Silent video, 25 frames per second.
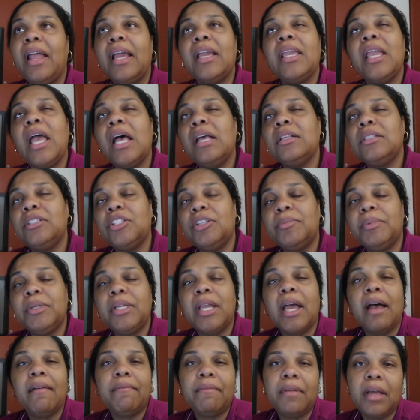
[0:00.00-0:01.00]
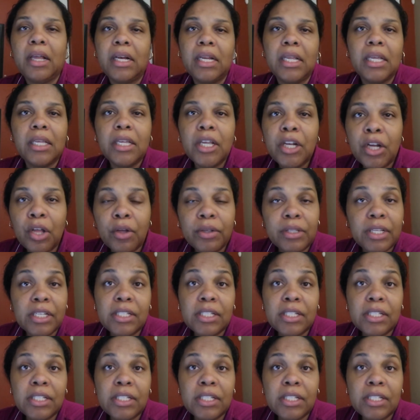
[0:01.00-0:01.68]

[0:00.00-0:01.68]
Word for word: like, y'all stupid, y'all funny, you know.